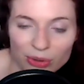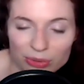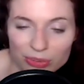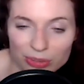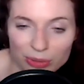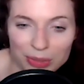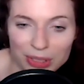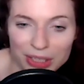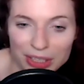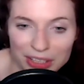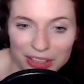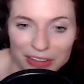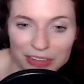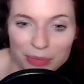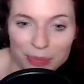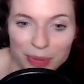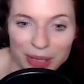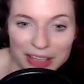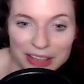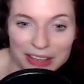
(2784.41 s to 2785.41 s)
somebody needs
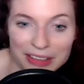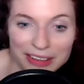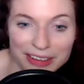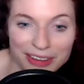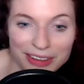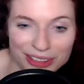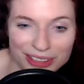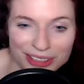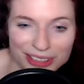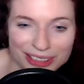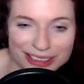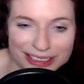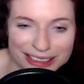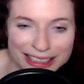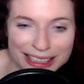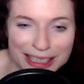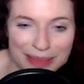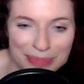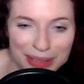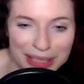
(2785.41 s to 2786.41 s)
to pay the dealers
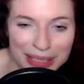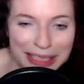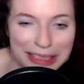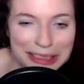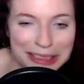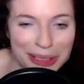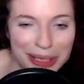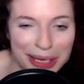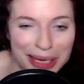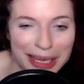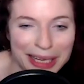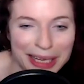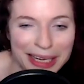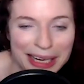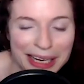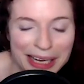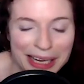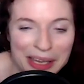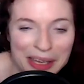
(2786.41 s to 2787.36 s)
and keep the lights on.